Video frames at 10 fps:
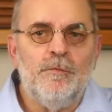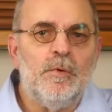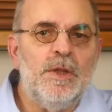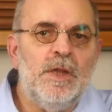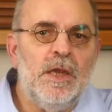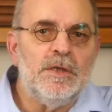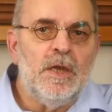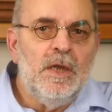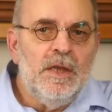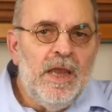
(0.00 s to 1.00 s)
for it takes
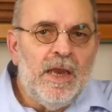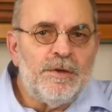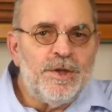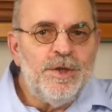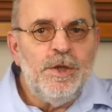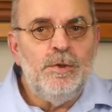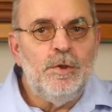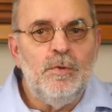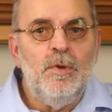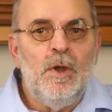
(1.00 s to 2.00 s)
the Aries G
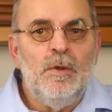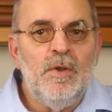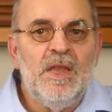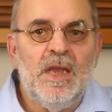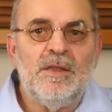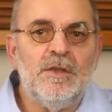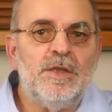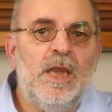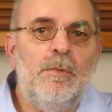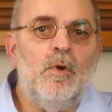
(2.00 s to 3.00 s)
two to get the
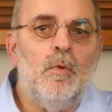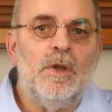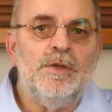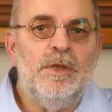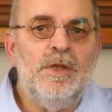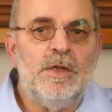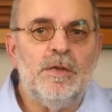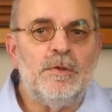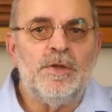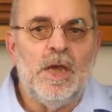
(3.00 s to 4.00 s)
same quality
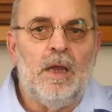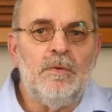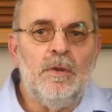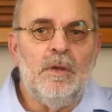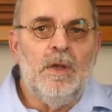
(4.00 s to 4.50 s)
digital sound,